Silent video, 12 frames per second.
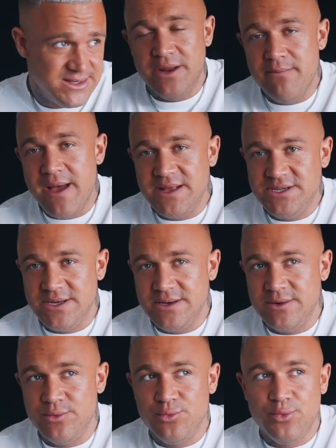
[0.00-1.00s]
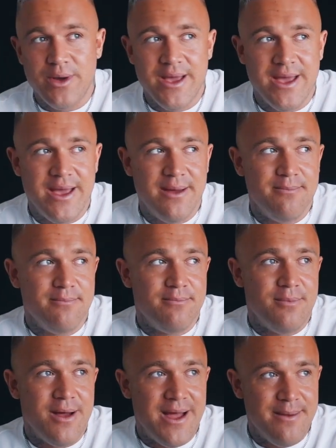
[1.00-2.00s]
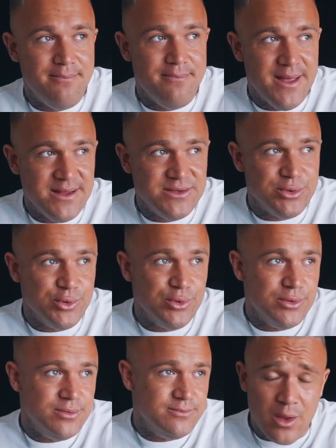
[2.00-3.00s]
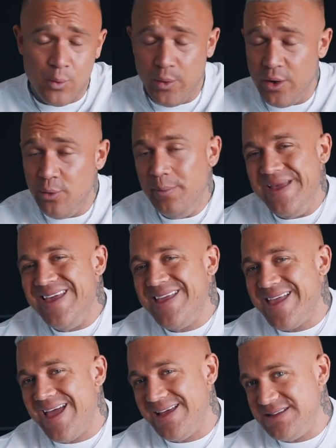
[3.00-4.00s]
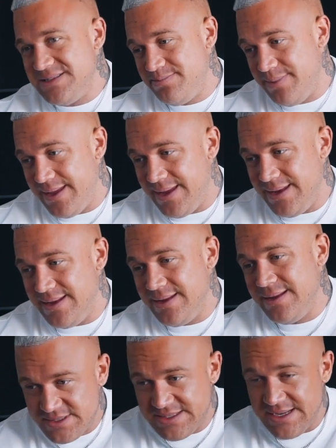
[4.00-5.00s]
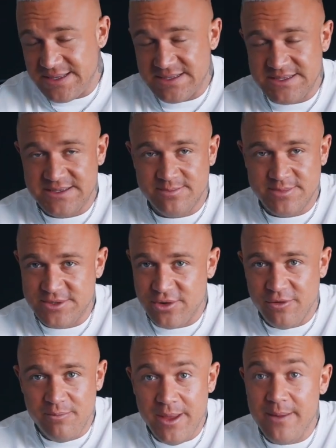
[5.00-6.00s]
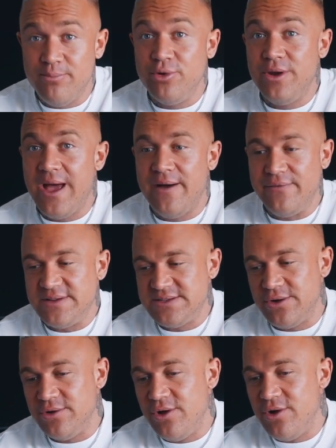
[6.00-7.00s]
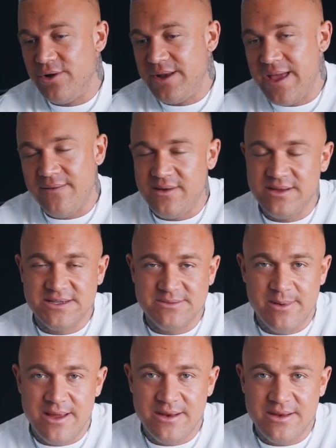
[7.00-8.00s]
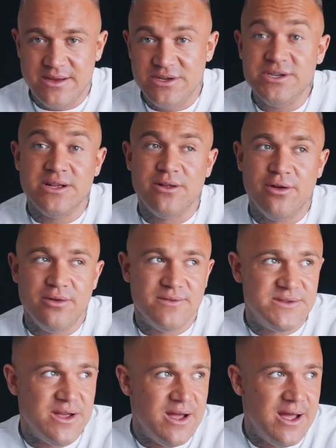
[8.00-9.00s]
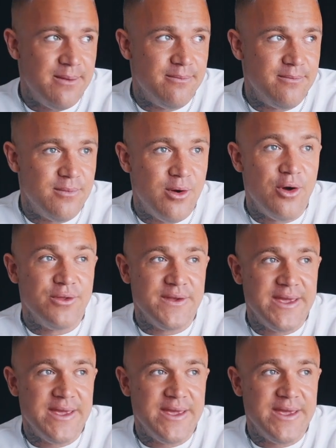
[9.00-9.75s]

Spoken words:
can imagine where my mental well-being has been since sort of being put out for so long and having to spend a shitload of time on the